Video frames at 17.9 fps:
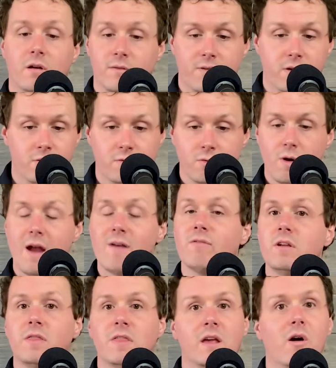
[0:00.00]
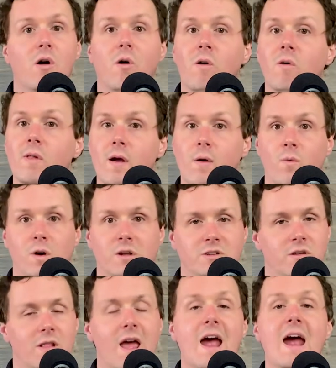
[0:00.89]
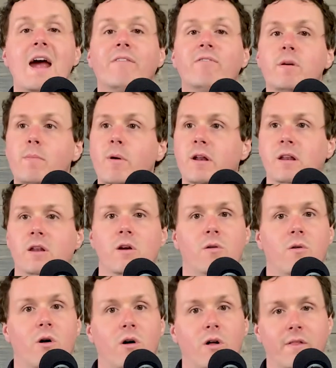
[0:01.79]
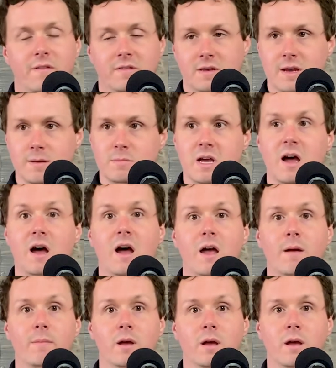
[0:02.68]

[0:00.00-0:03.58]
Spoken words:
If you do everything all at once, you let everybody know all at the same time,